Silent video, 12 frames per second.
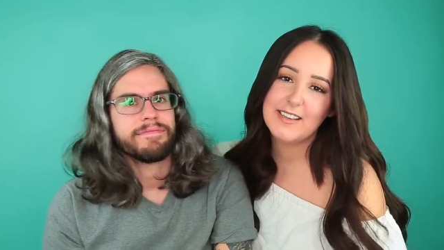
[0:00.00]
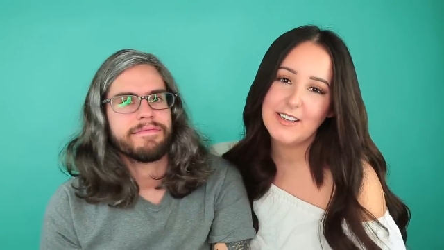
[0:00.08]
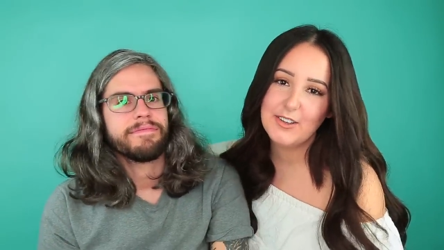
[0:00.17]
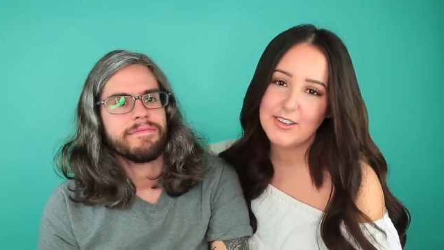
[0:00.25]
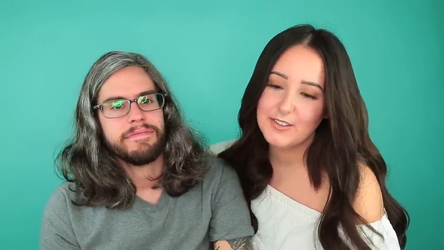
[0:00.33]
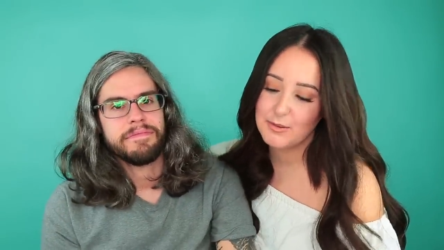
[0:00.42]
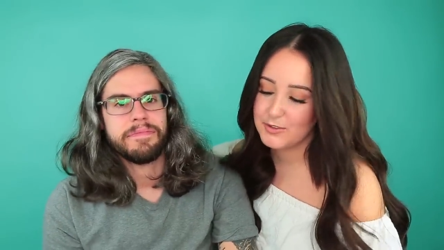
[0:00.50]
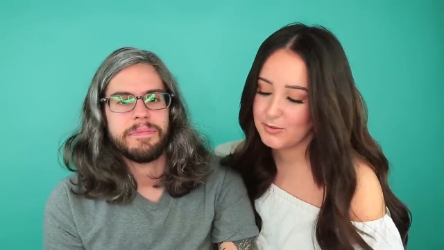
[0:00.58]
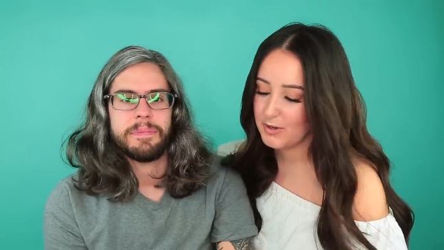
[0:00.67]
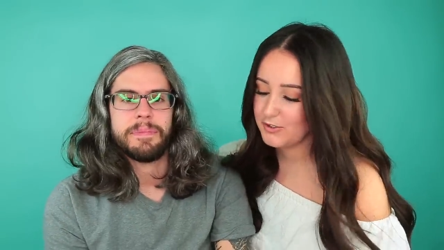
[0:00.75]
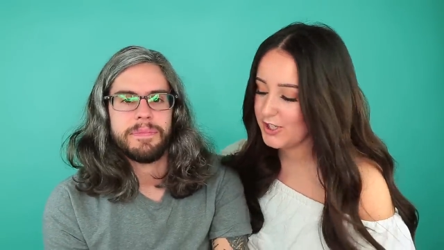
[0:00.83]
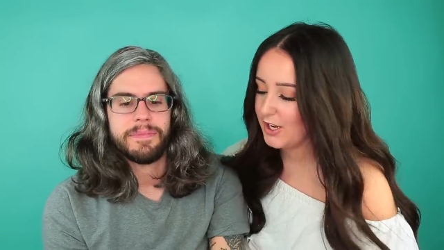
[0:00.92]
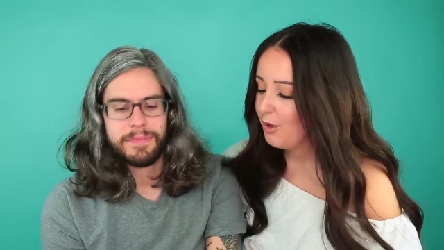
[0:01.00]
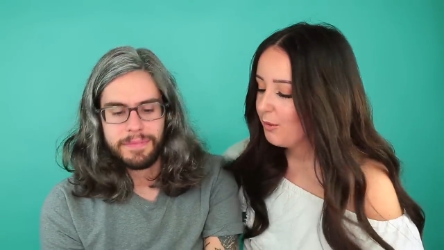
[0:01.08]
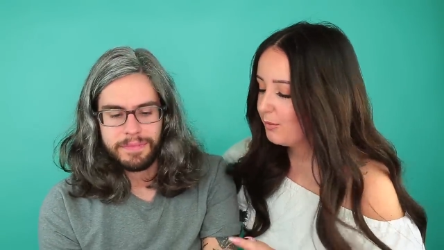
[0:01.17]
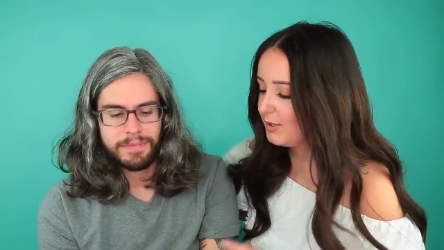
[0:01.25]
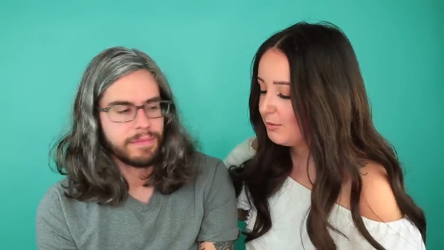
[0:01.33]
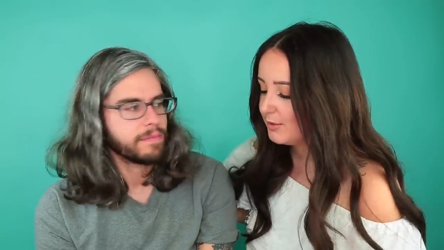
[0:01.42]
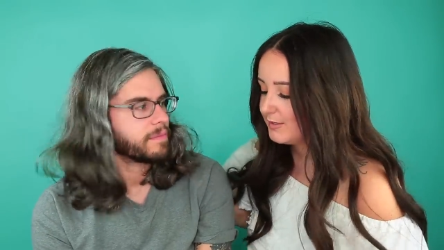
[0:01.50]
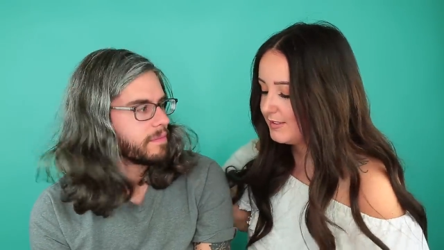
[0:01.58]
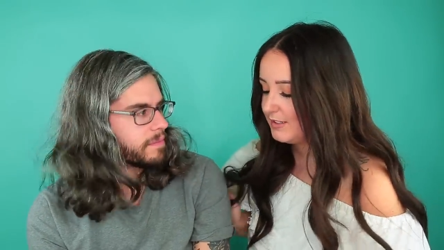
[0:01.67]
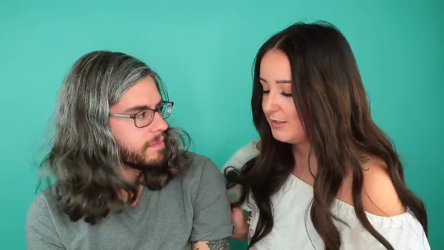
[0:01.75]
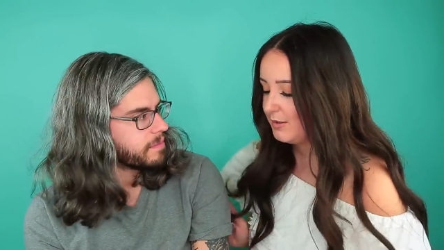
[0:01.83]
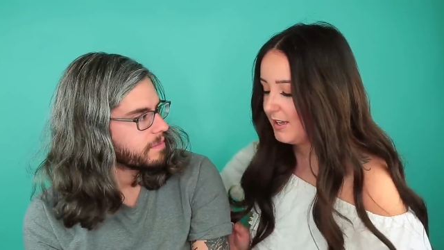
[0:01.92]
Speaker 1: Thank you guys so much for watching. We will
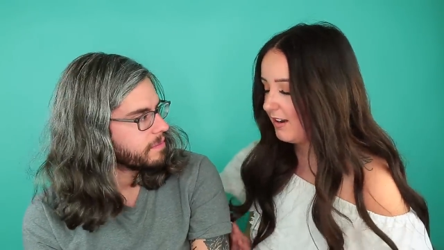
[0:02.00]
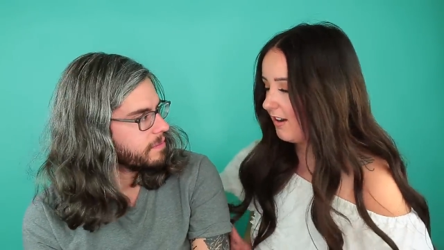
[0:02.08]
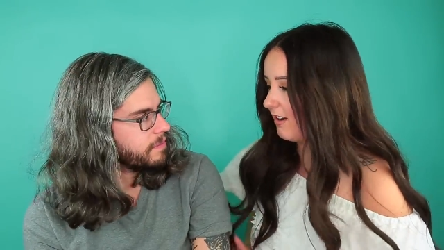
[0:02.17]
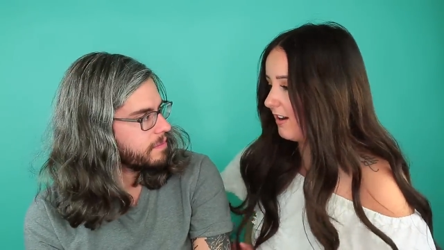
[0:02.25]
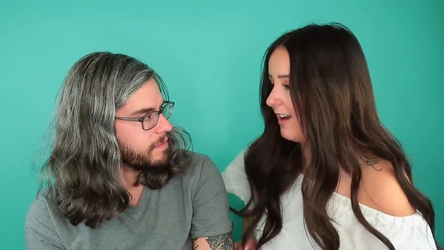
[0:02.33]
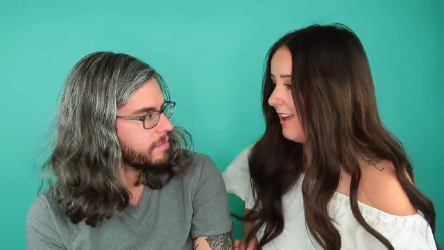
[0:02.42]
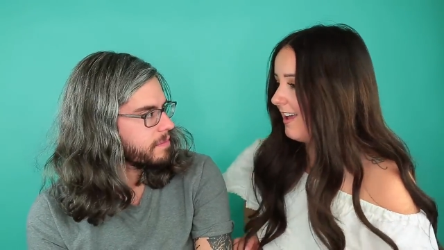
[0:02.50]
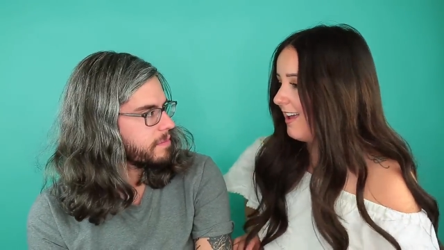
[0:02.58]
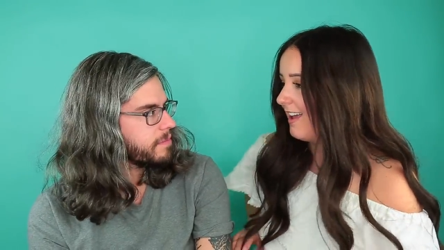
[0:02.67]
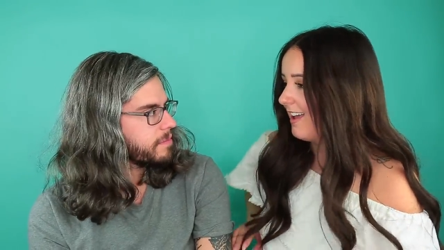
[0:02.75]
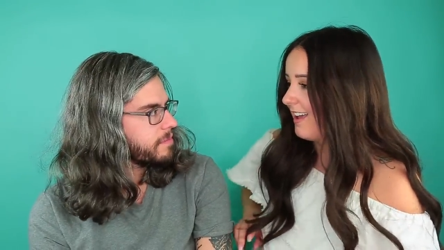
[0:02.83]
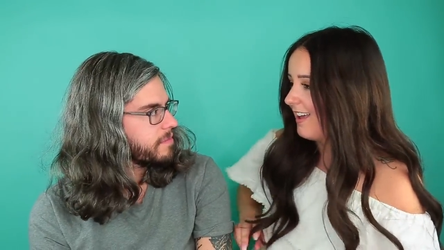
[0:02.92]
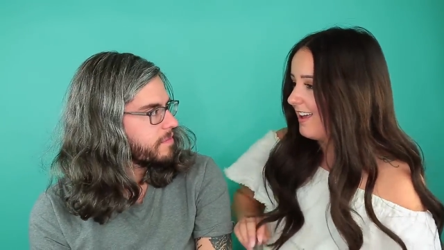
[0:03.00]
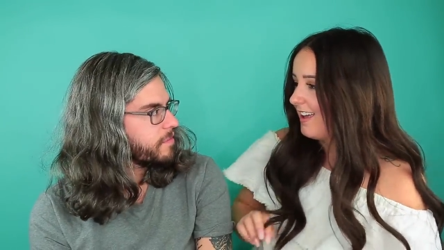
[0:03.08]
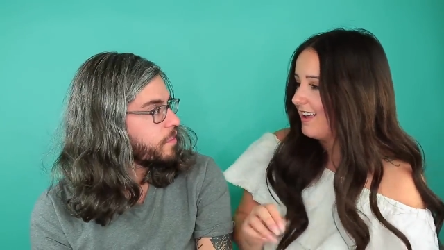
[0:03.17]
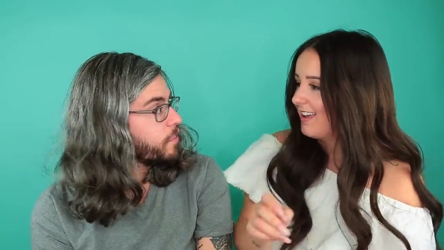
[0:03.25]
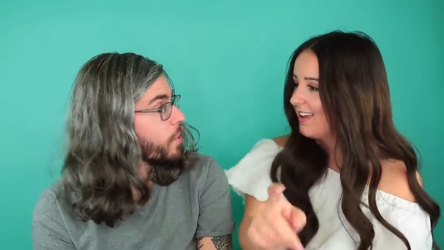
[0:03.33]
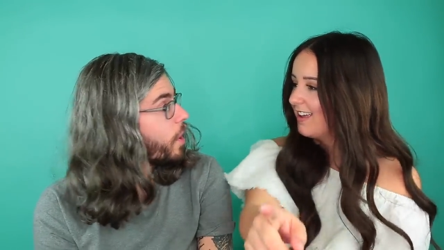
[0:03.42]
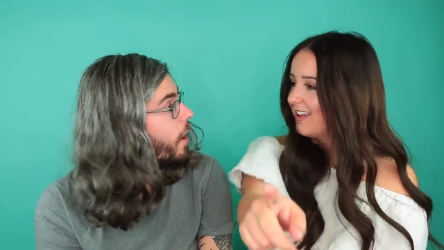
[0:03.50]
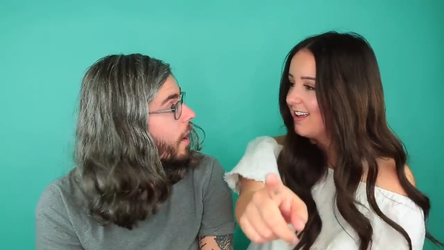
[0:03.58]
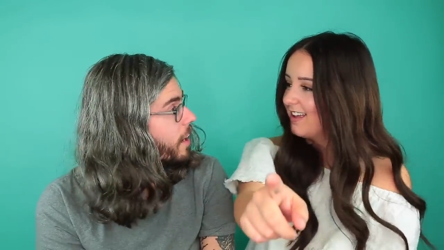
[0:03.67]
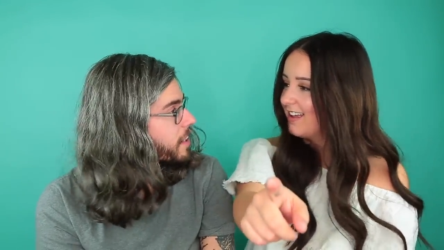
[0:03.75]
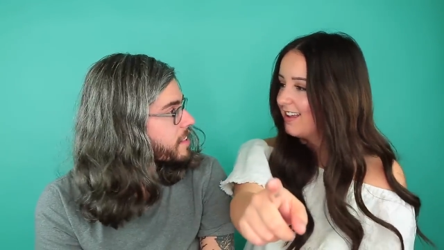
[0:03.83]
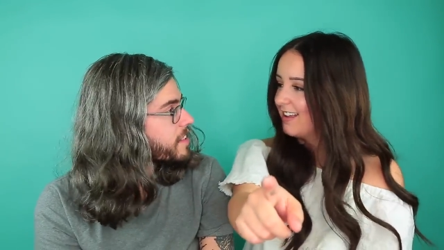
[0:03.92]
see you in our
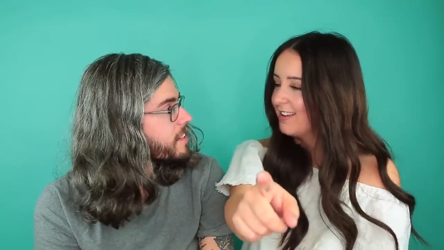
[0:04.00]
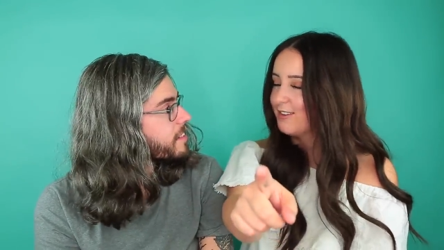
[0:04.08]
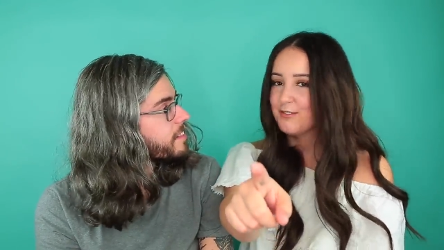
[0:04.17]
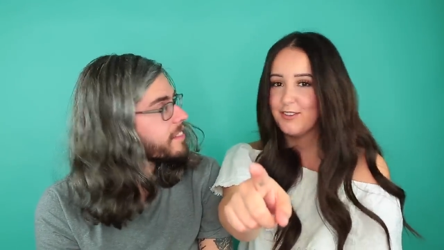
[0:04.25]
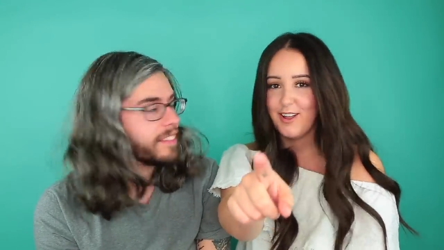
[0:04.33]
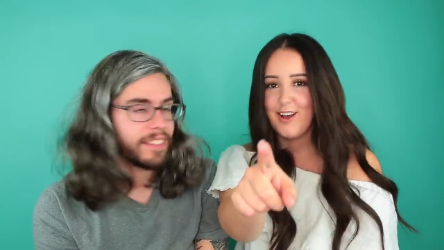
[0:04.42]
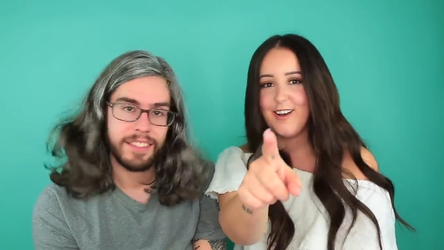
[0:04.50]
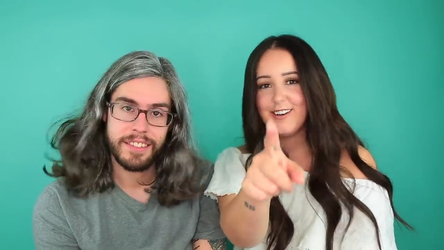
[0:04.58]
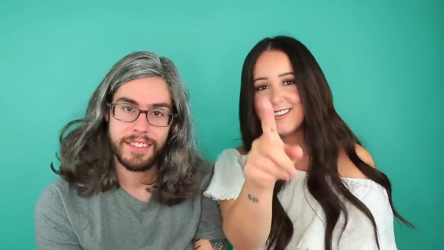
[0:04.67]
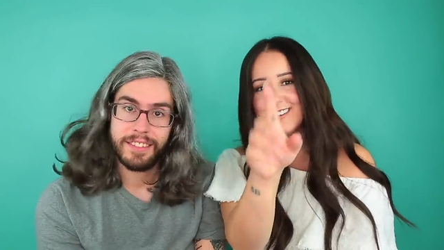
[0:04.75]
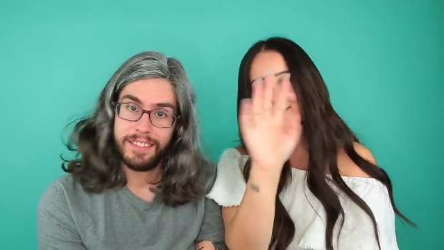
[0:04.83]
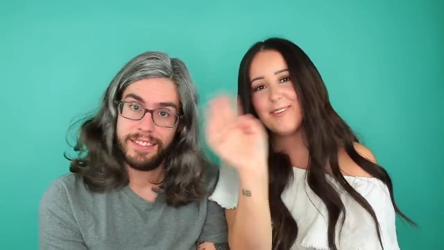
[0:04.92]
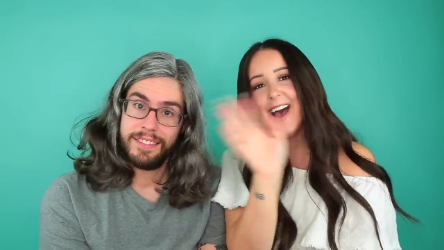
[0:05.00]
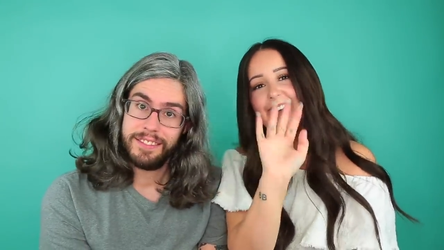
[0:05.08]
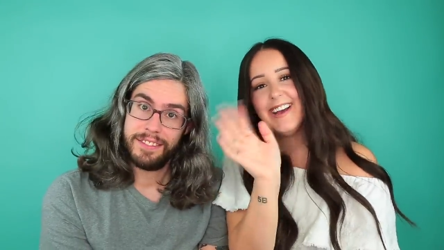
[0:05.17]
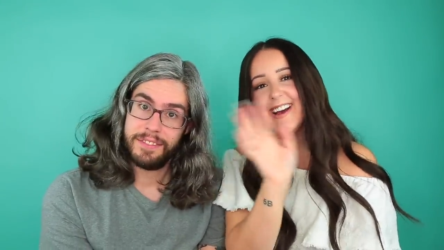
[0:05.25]
Speaker 2: vlogs.
Speaker 1: Bye,